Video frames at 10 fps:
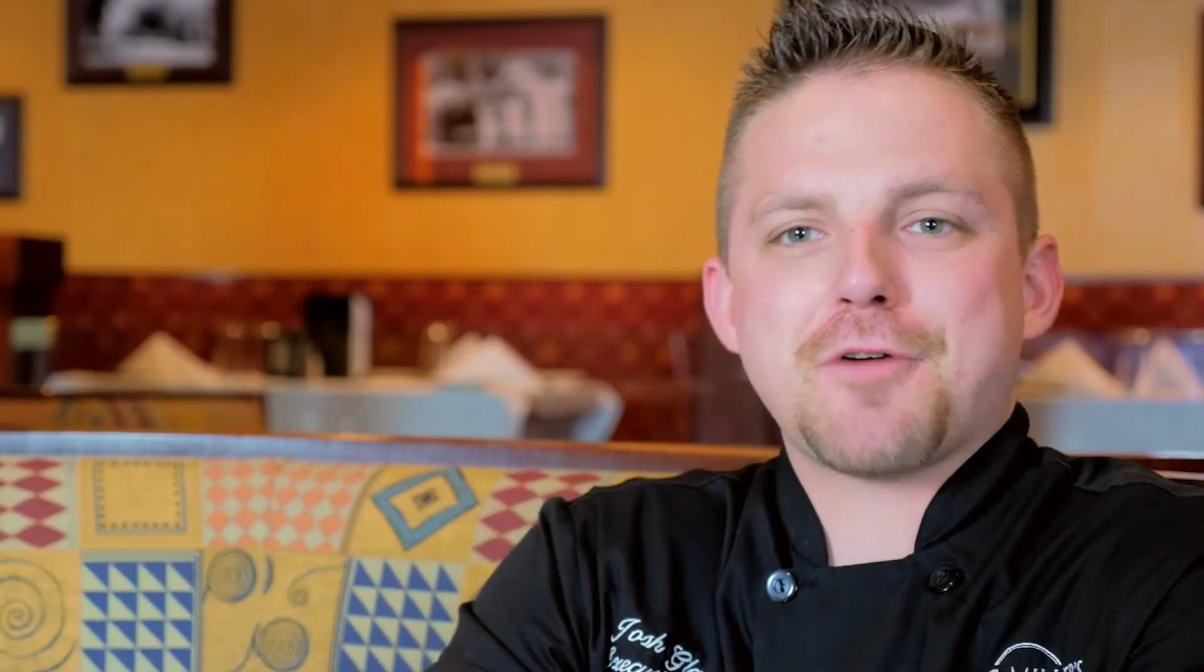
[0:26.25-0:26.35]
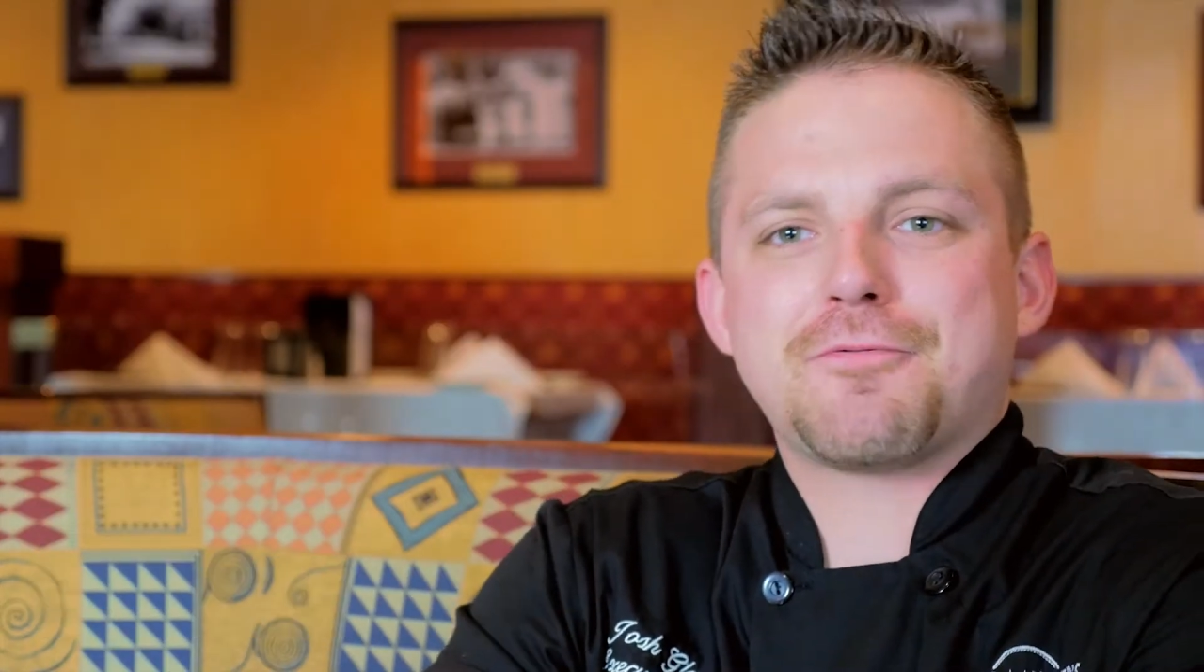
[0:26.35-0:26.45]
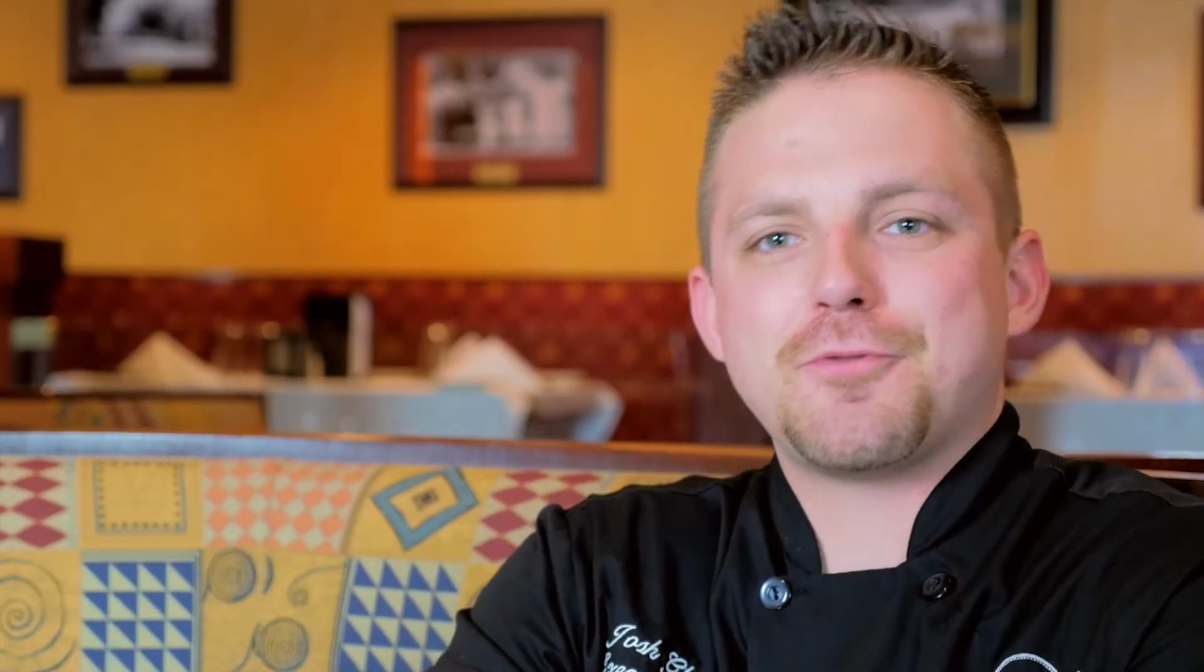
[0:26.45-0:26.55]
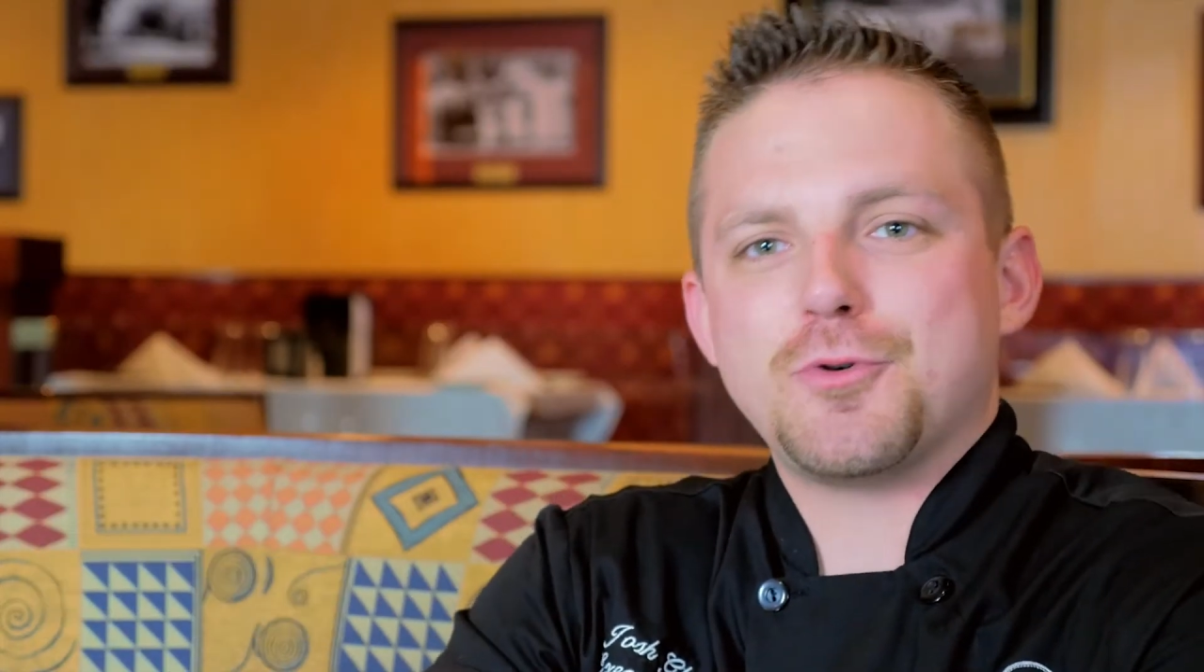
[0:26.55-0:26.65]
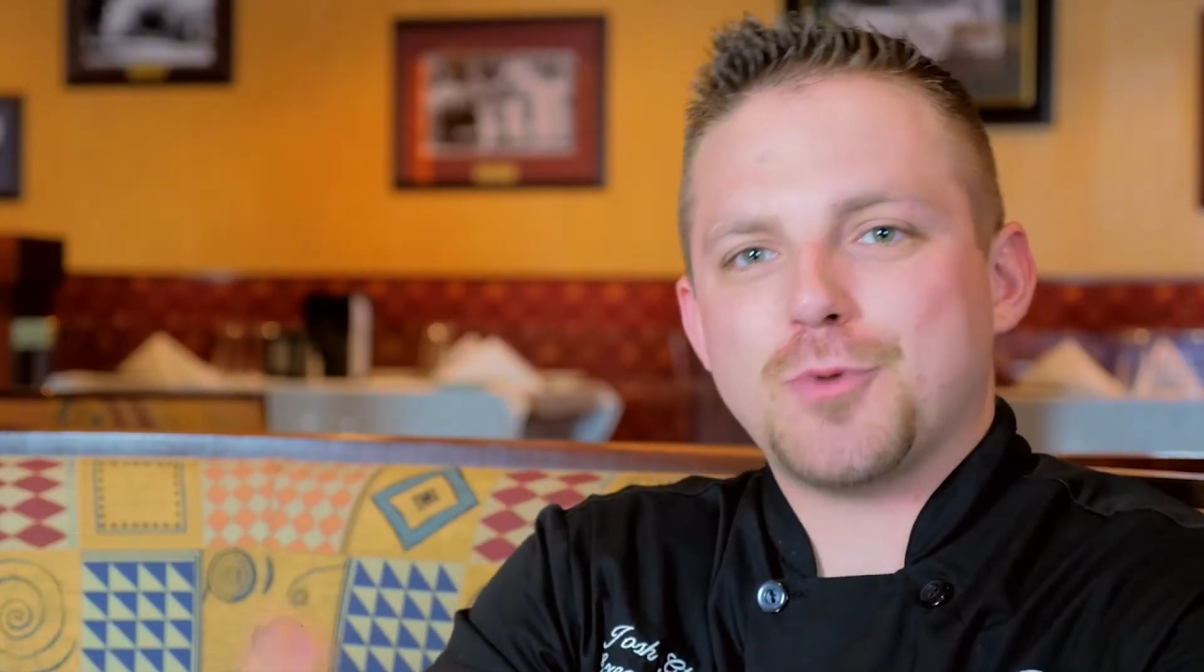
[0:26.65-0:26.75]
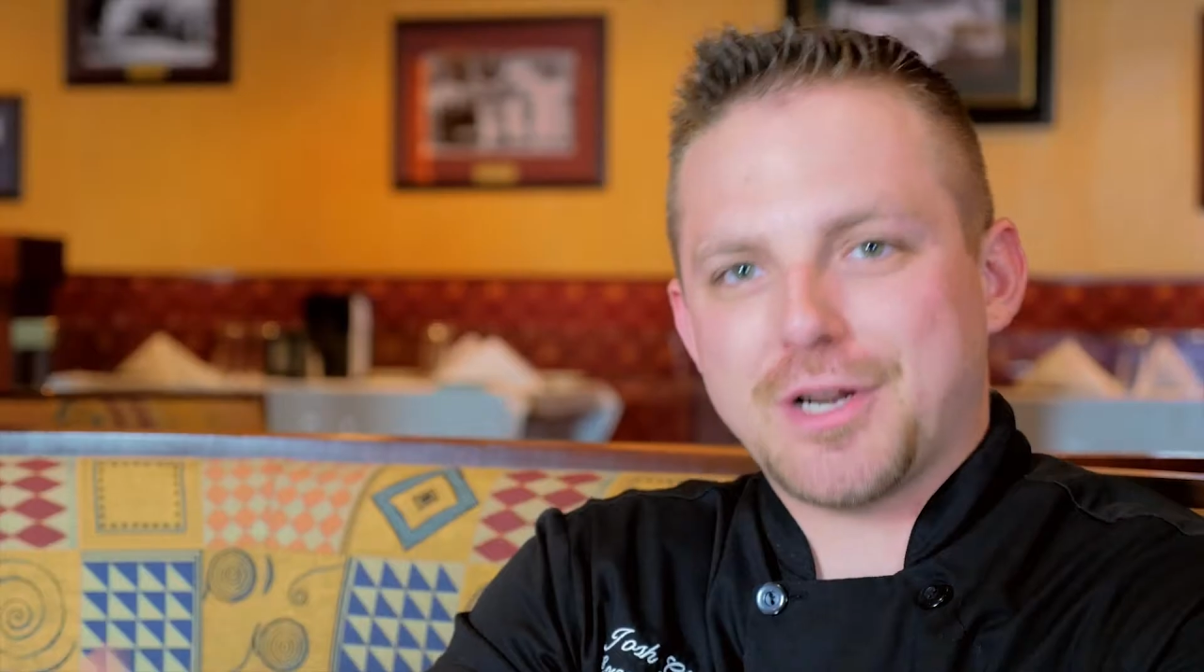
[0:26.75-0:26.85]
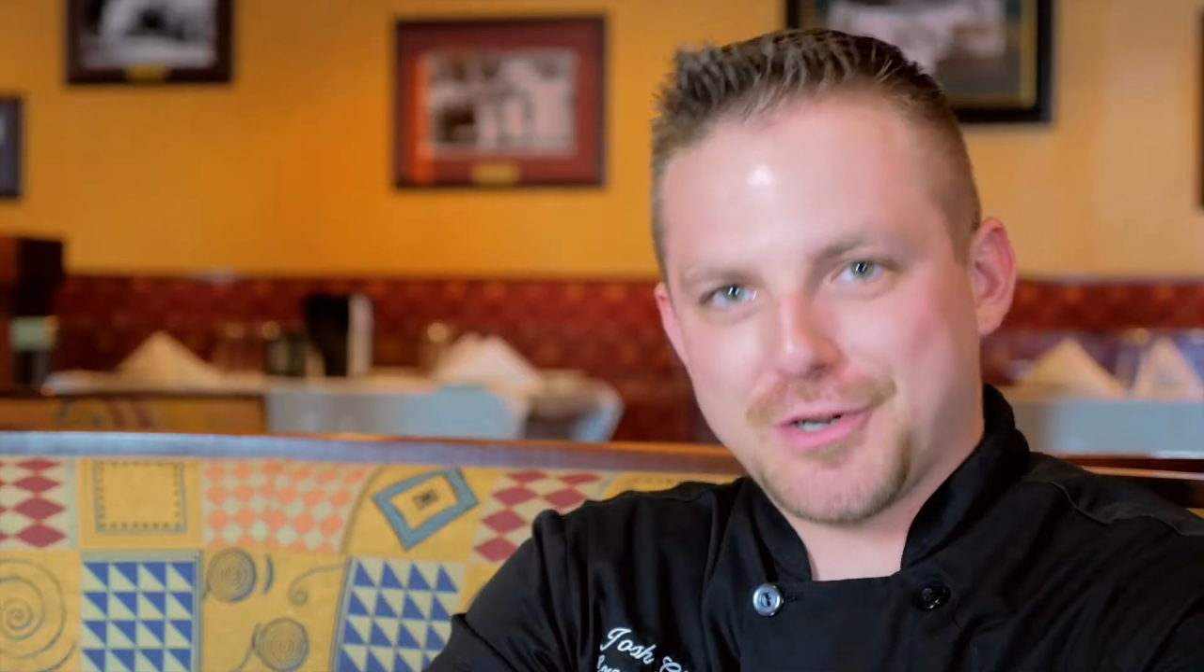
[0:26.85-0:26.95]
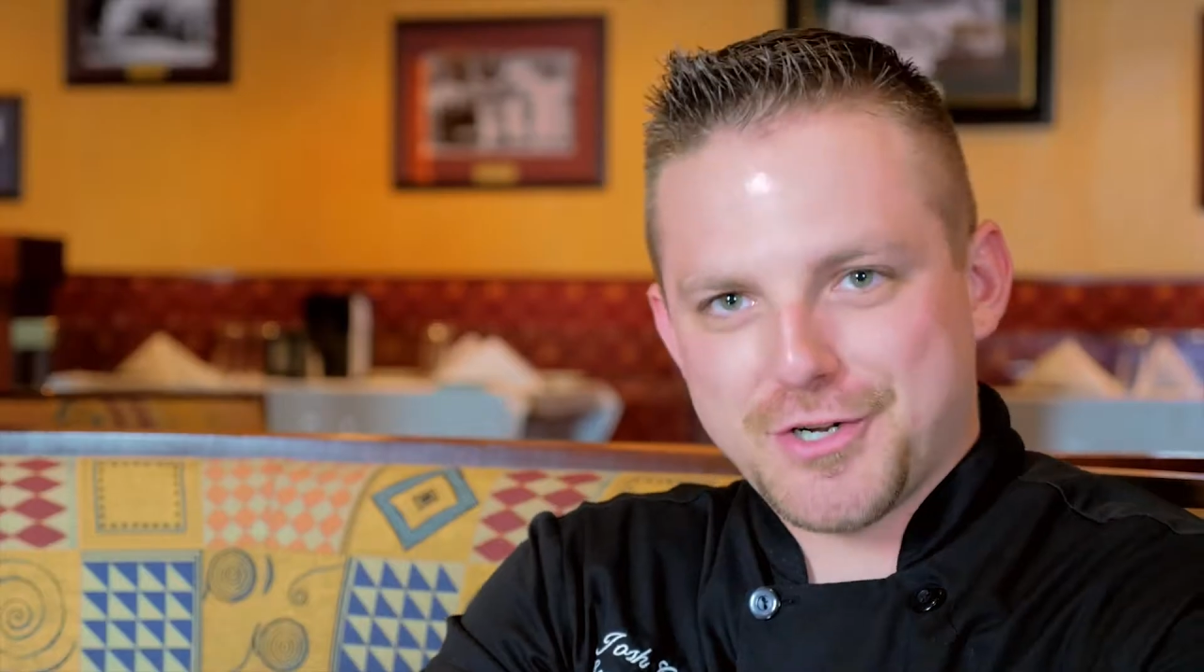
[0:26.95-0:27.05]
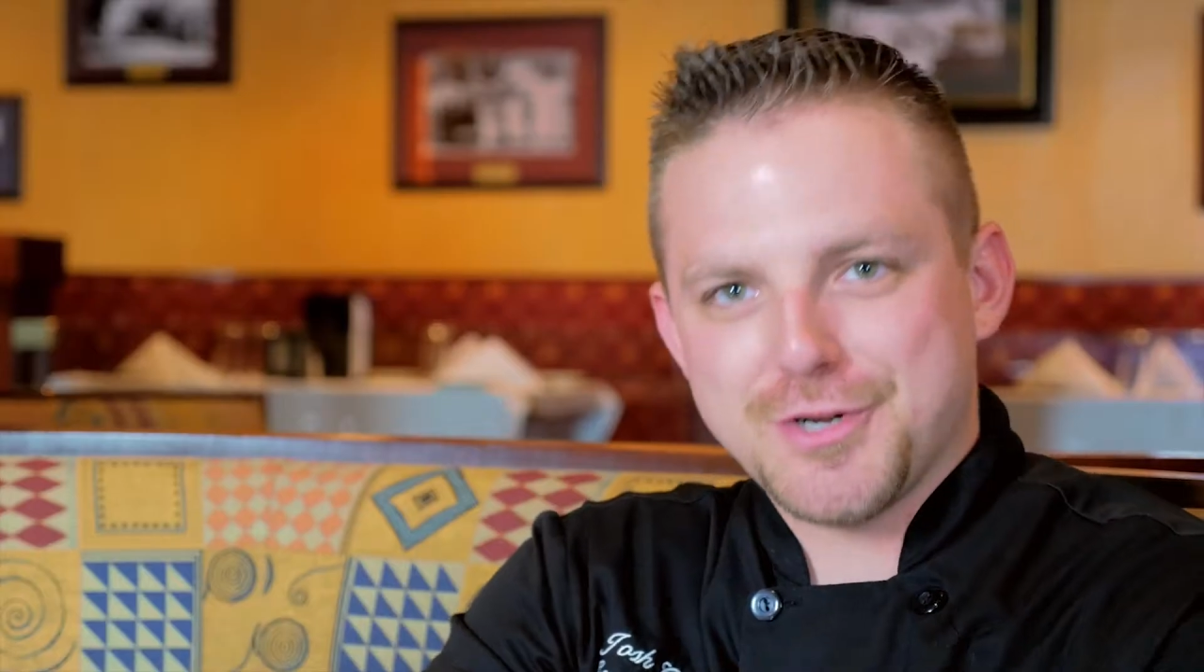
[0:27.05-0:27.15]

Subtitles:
food, why don't